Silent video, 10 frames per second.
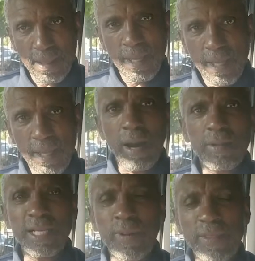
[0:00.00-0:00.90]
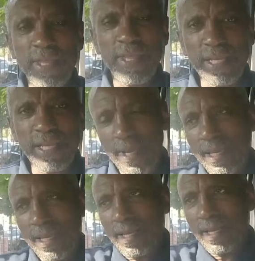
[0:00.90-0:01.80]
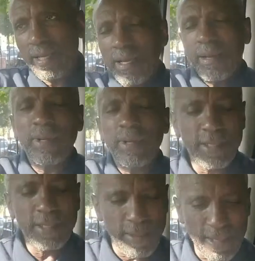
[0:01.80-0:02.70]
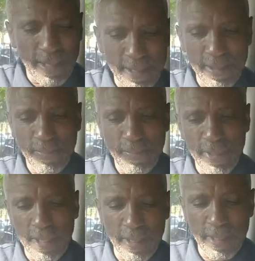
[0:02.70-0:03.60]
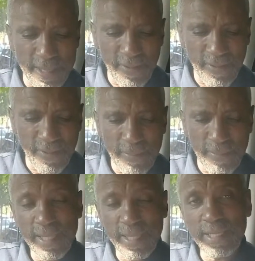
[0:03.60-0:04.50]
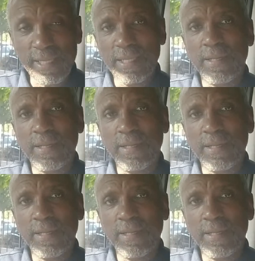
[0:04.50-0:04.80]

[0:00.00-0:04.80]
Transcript: Oh, nice one. Thanks, mate. I'm glad you're learning something from it. Thanks a lot.